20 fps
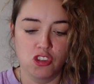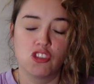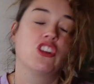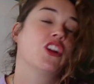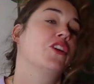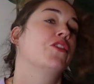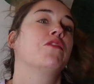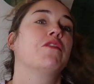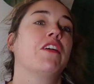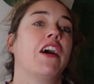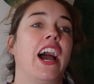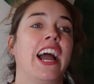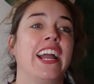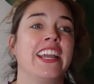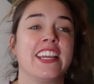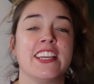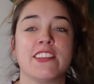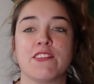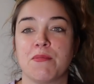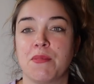Do you know who
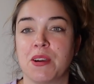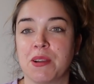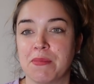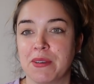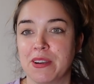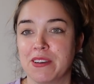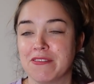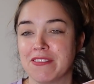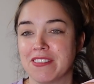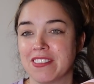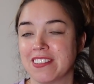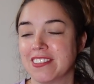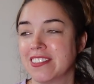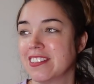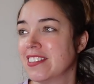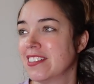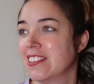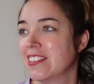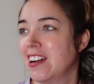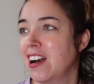hankies remind me of?
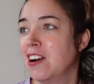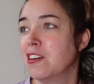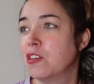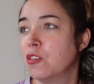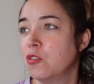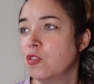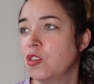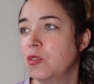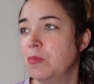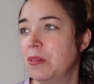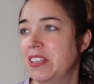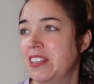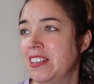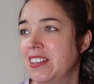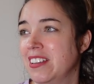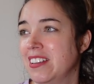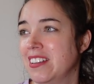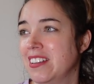Uncle Norman?